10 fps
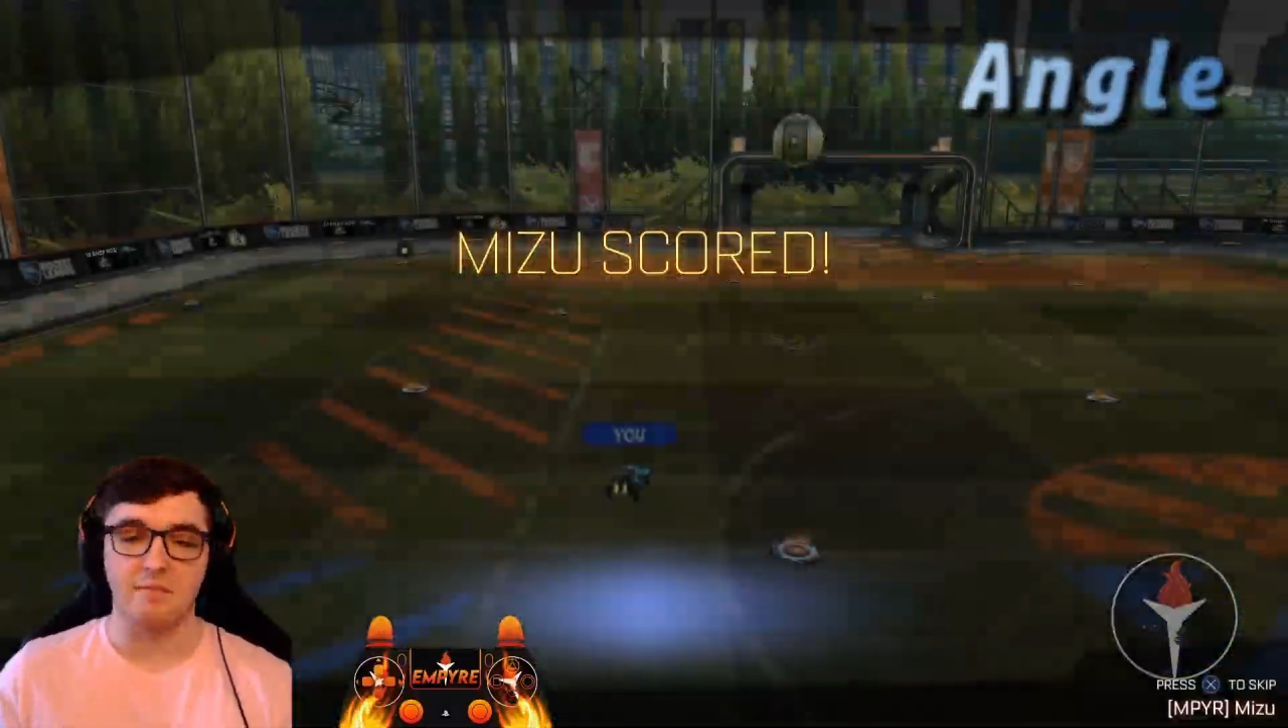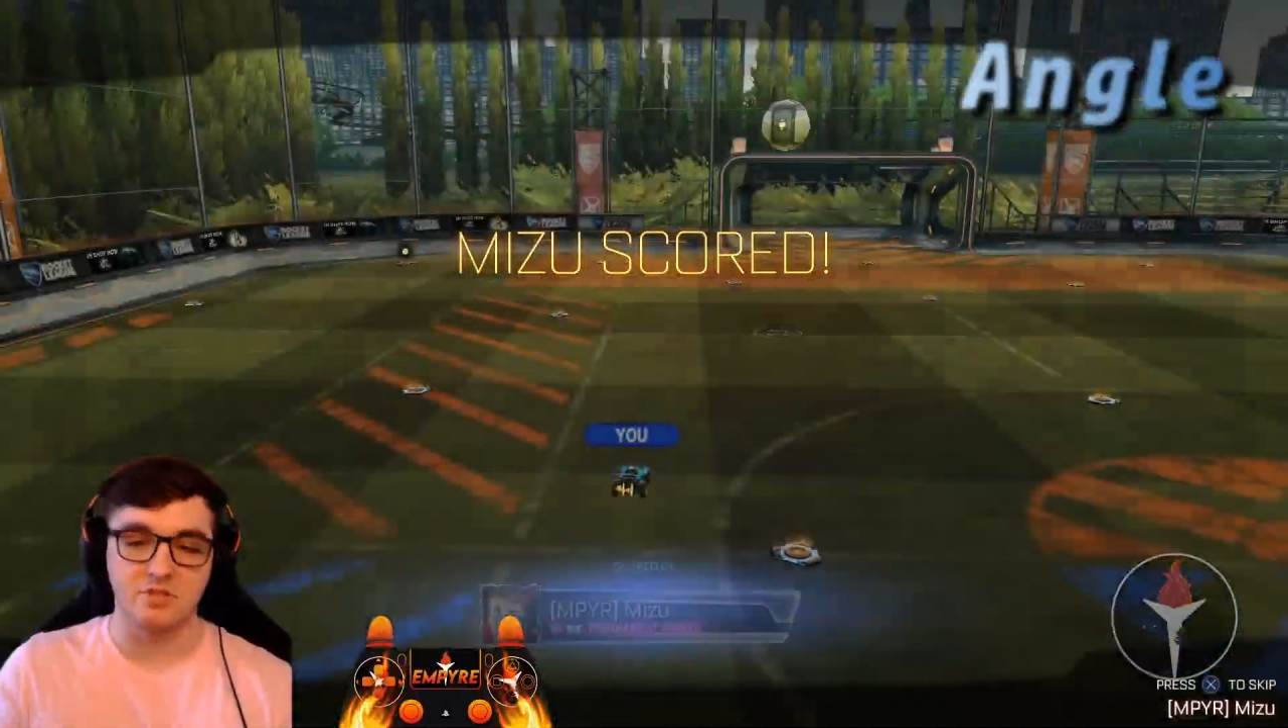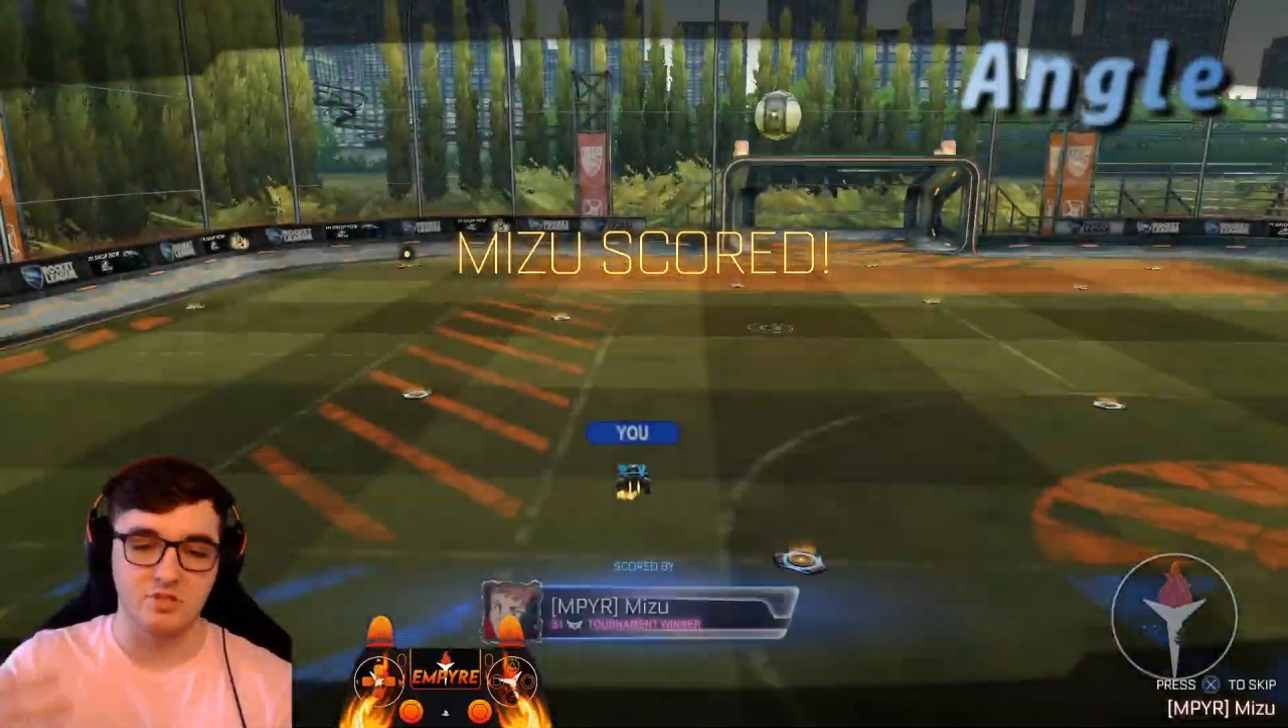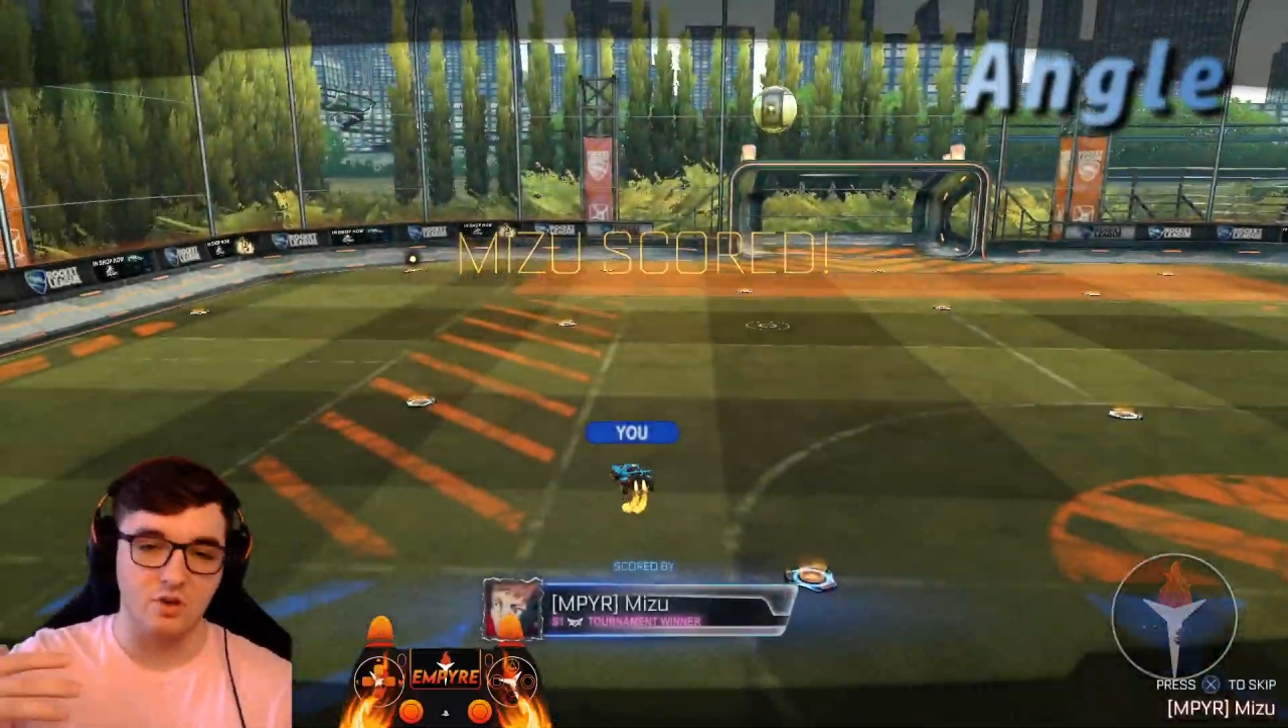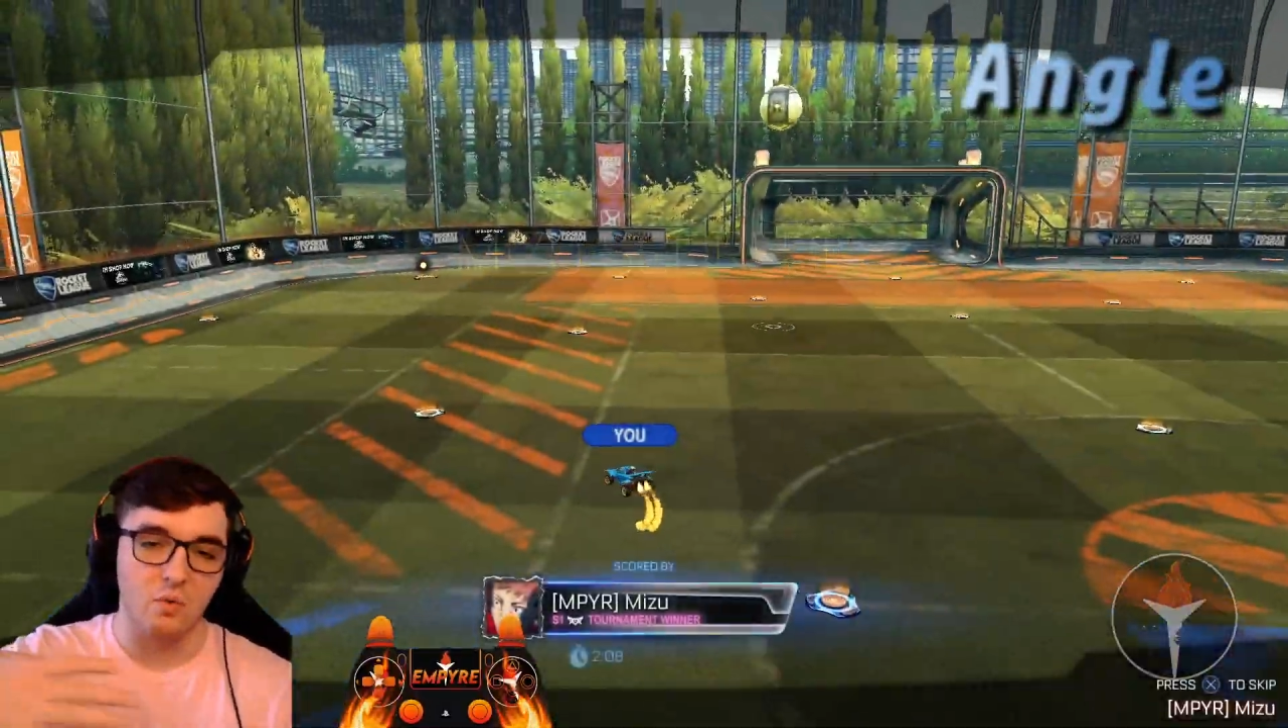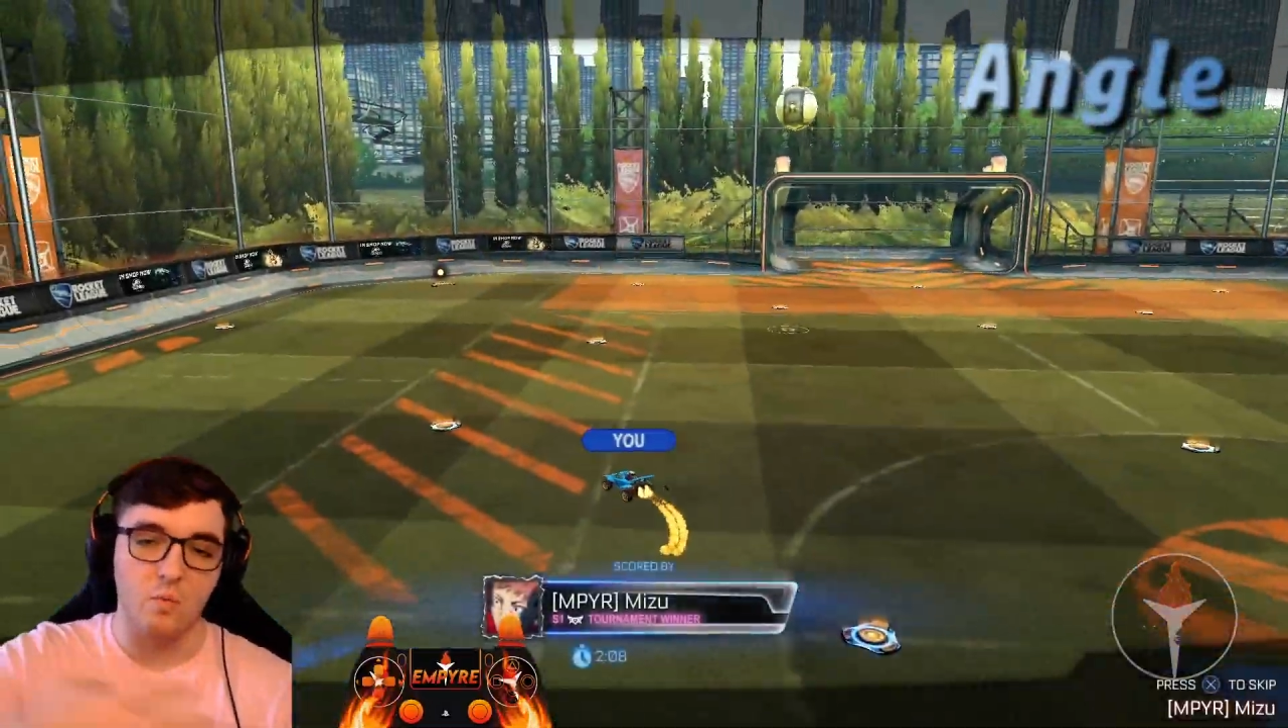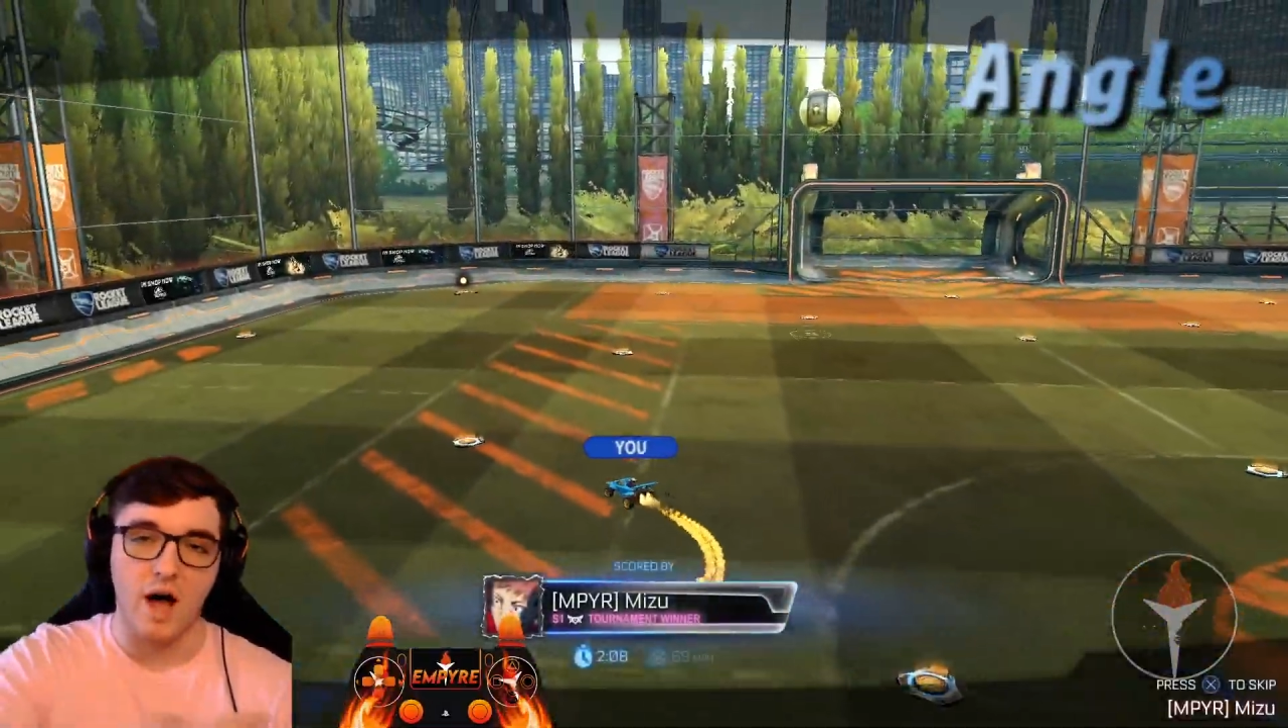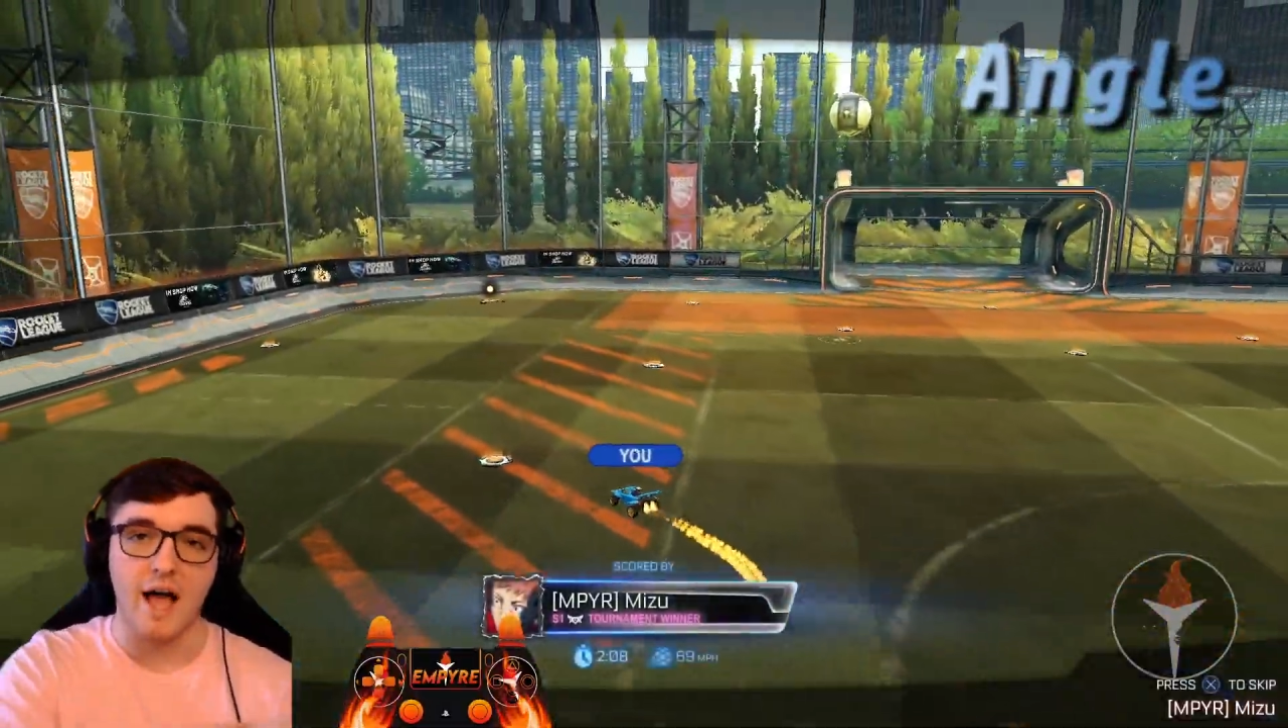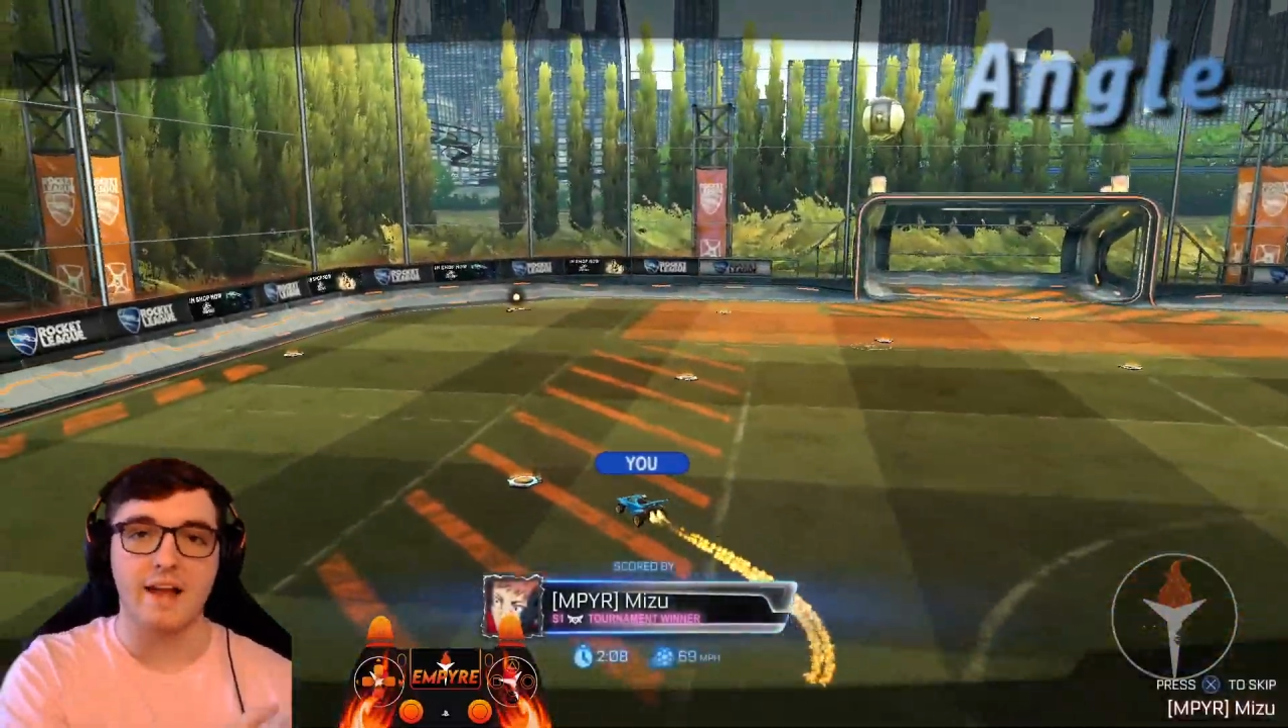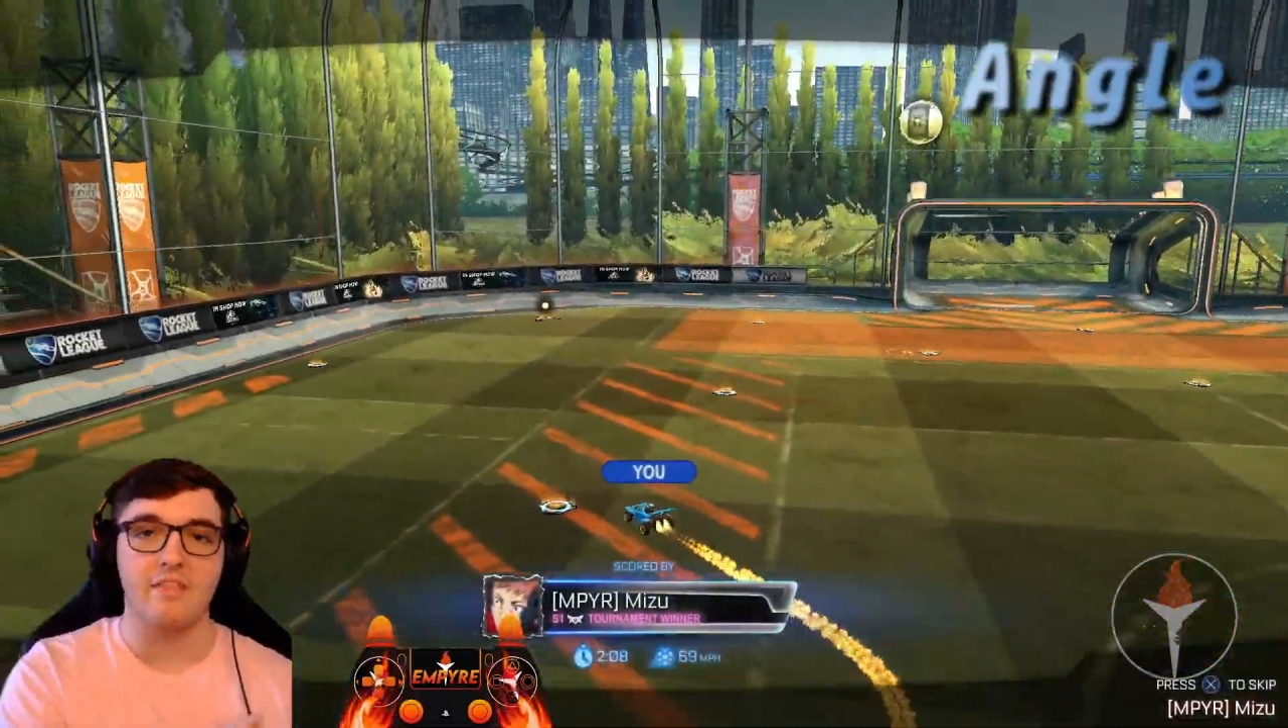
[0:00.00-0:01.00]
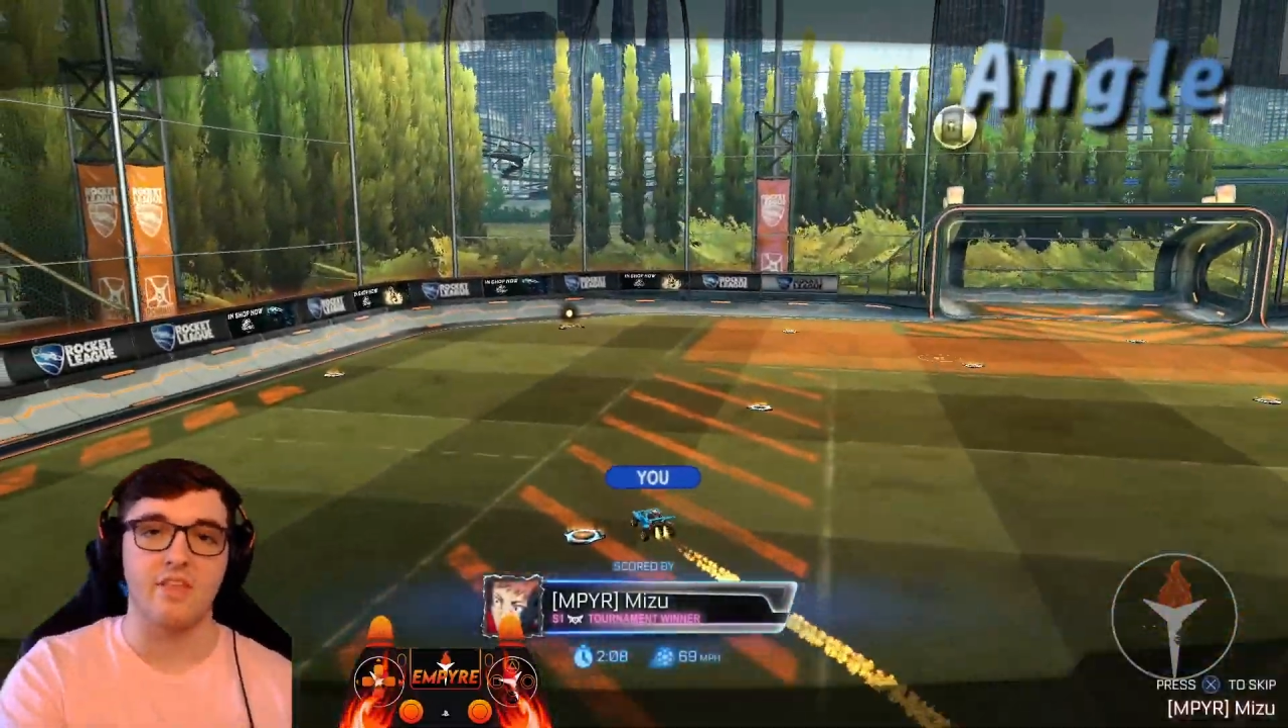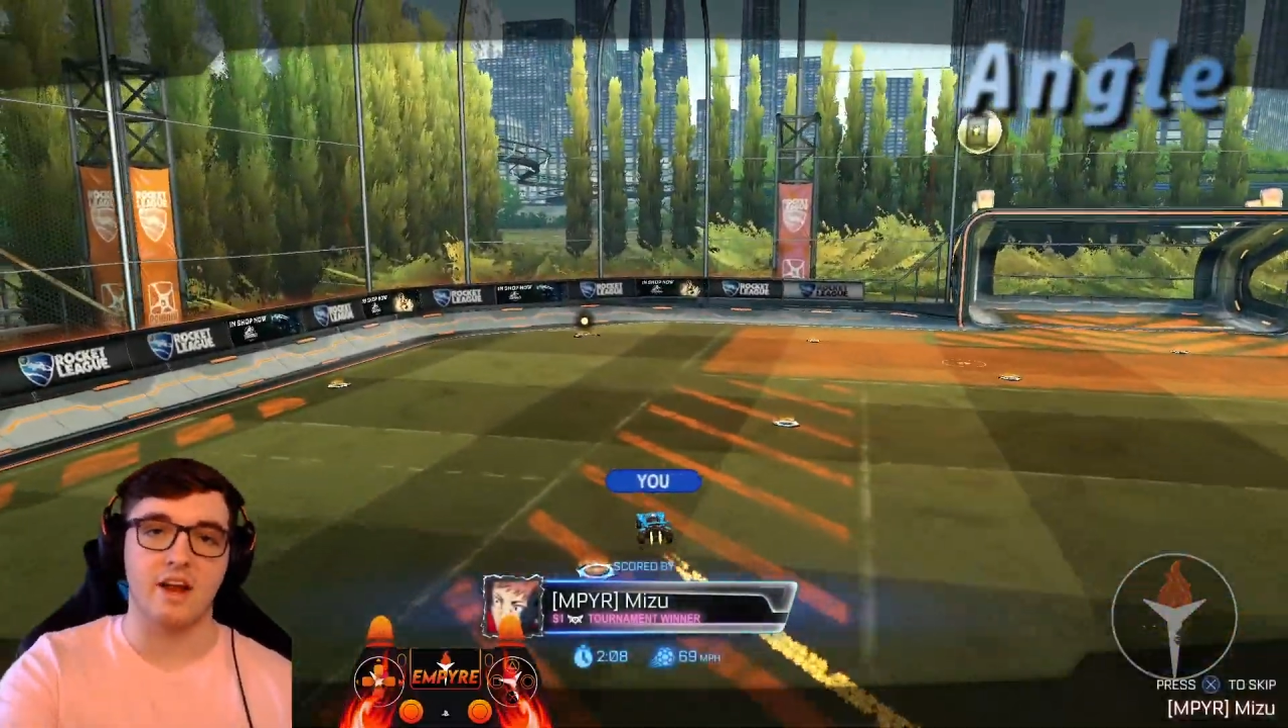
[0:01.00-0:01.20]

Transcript: so wide and then